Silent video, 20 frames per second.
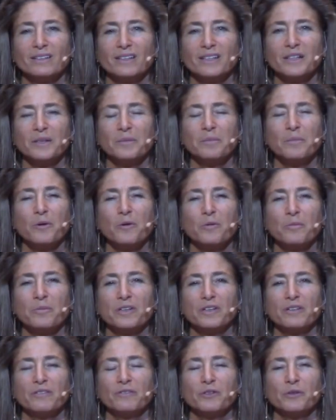Take a
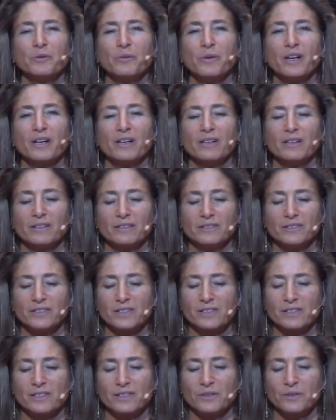moment, if you will,
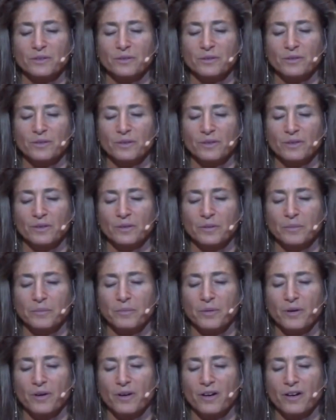just to
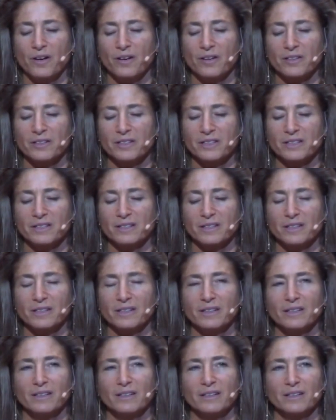pause
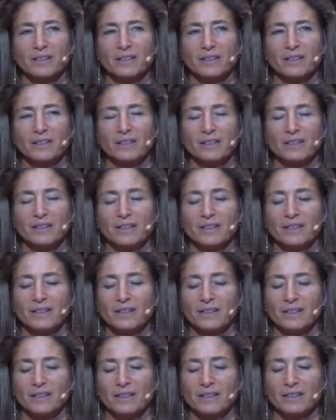and
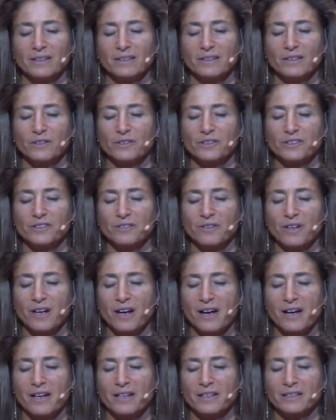close your
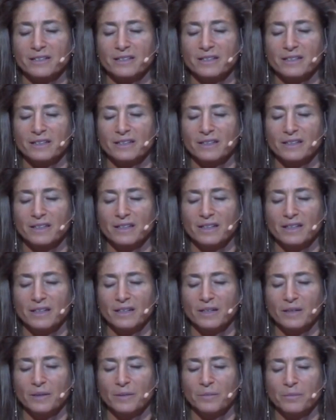eyes and
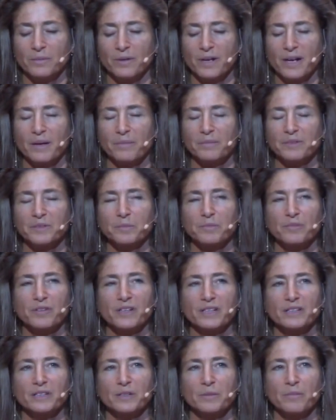perhaps
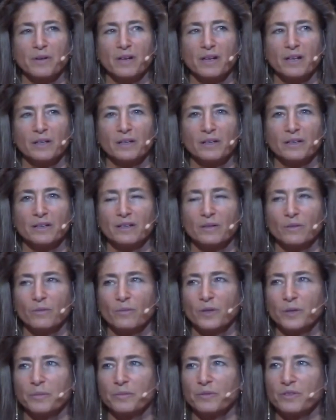bring to mind
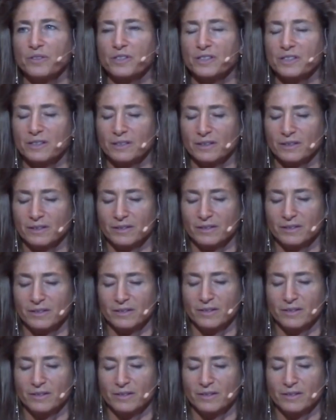one person